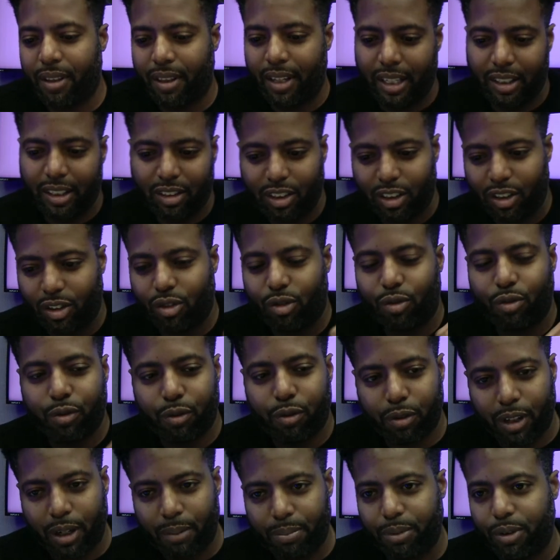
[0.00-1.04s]
that just
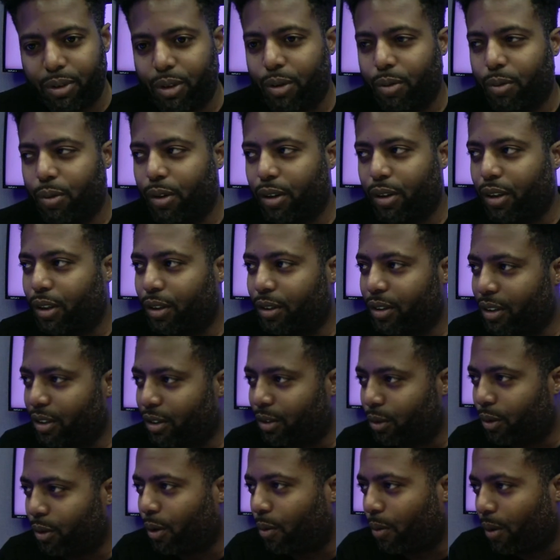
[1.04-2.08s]
flipped your world
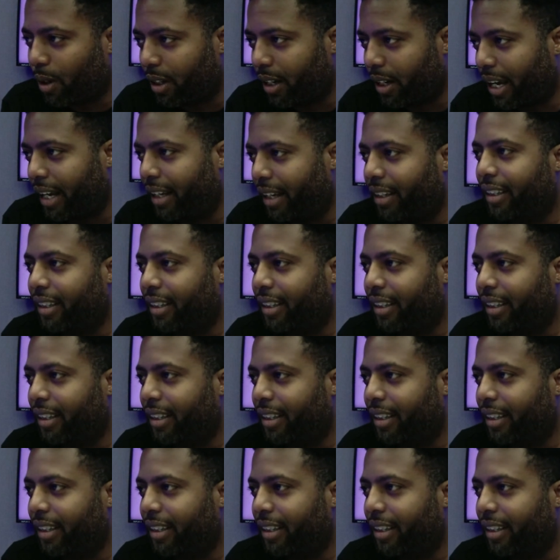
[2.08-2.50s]
into a 180.